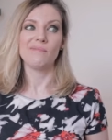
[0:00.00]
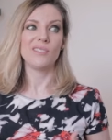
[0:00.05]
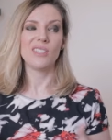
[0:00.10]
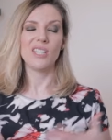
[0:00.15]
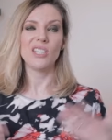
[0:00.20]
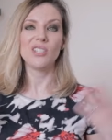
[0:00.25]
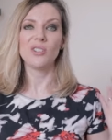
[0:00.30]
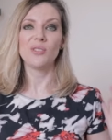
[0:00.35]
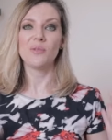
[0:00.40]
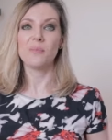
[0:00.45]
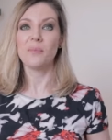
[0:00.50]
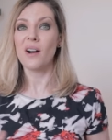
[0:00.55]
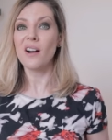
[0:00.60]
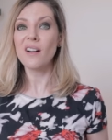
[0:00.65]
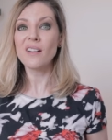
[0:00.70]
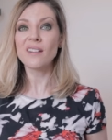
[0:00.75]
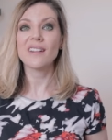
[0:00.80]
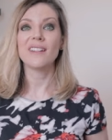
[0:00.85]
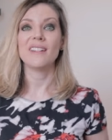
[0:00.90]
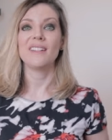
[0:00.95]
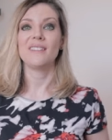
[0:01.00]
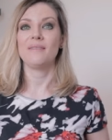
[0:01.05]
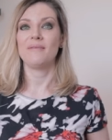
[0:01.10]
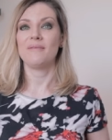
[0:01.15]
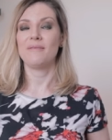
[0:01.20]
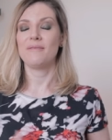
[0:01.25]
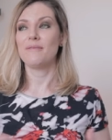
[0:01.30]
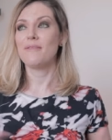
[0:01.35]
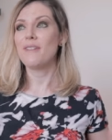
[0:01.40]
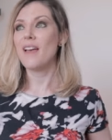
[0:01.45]
digital
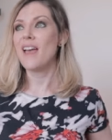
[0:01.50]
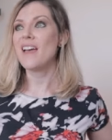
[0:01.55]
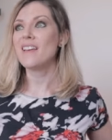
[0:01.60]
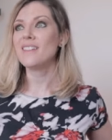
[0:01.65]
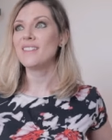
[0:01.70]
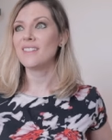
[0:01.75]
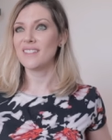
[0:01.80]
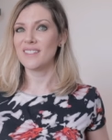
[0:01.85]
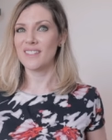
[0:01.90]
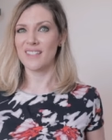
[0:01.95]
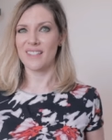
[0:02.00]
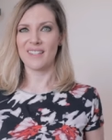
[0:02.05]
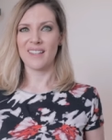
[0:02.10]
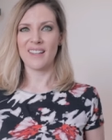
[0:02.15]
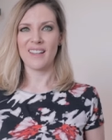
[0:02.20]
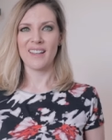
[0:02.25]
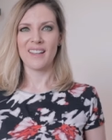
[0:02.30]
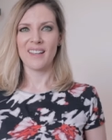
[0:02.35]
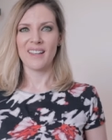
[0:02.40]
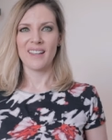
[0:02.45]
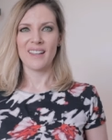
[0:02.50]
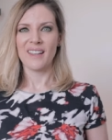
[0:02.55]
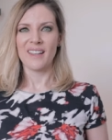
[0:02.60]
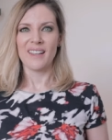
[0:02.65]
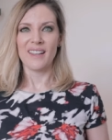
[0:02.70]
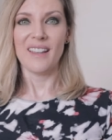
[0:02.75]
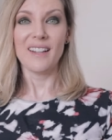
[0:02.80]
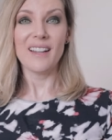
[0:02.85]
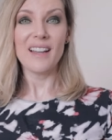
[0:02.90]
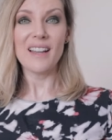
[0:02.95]
marketing, fantasy,
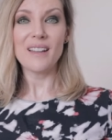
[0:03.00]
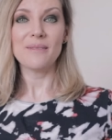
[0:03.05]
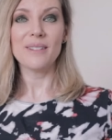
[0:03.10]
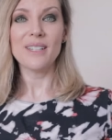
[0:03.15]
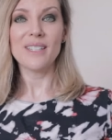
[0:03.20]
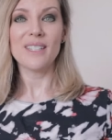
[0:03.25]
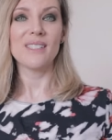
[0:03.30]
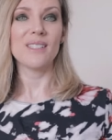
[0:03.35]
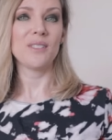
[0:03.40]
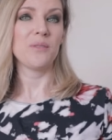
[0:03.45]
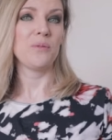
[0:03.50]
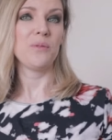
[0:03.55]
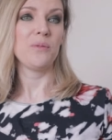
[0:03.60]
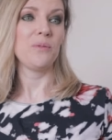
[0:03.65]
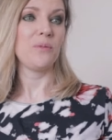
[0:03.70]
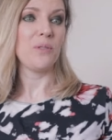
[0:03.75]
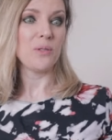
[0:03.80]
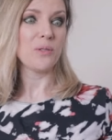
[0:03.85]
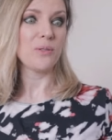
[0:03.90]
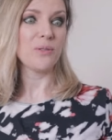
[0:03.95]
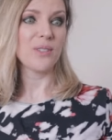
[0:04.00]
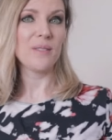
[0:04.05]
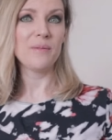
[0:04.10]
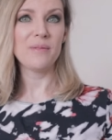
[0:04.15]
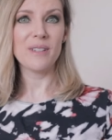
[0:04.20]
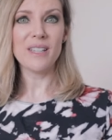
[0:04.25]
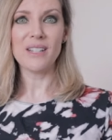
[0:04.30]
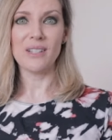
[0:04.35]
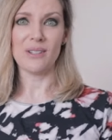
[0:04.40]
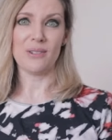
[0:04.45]
and I have ideas for photos and
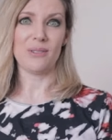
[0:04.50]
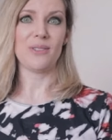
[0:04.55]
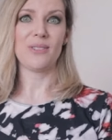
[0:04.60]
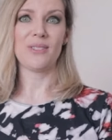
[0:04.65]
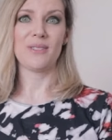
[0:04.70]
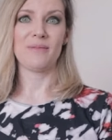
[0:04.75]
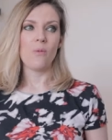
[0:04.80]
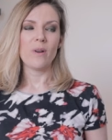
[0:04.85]
videos.